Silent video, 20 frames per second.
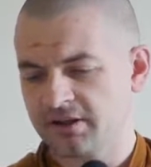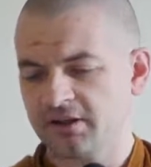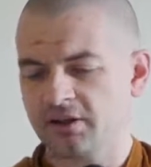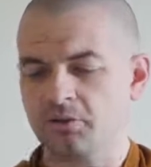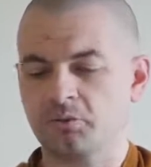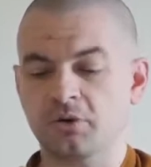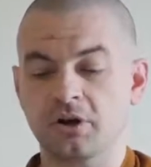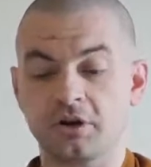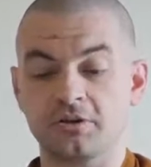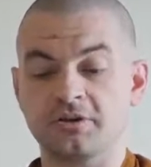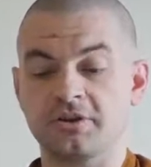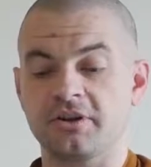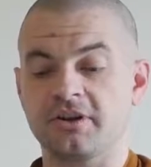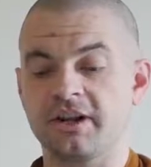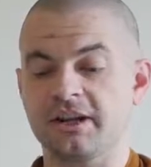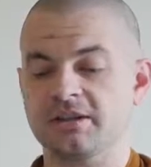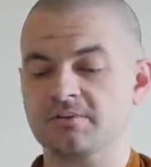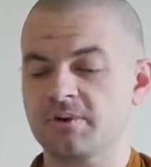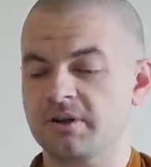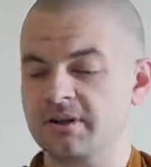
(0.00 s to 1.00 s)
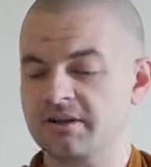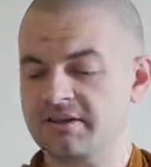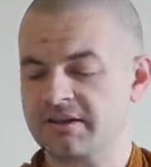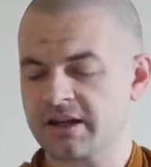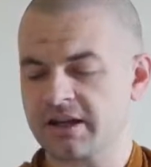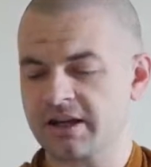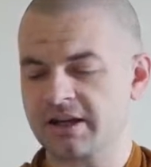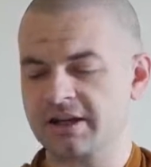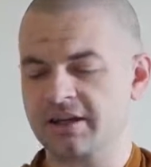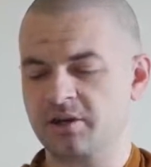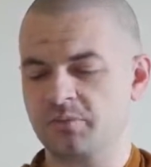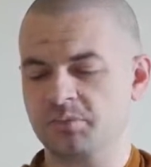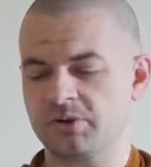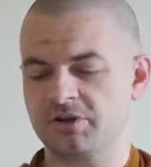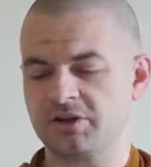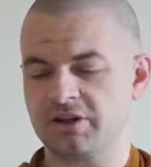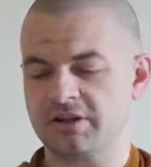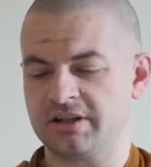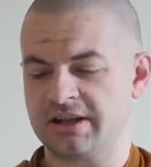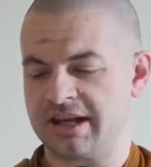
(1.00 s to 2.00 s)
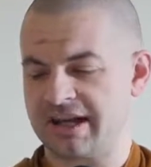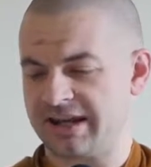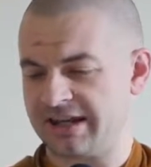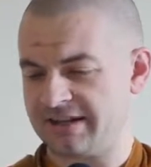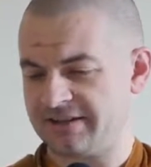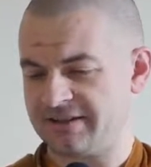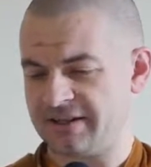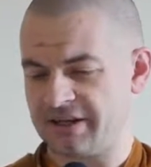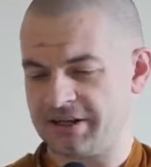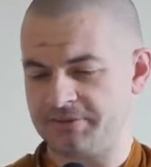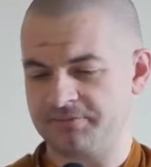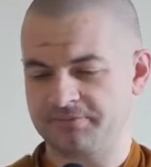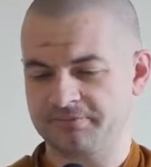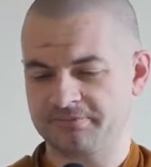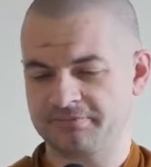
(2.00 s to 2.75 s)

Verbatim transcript: We'll go on to the next one, Nissaggiya Pācittiya 18.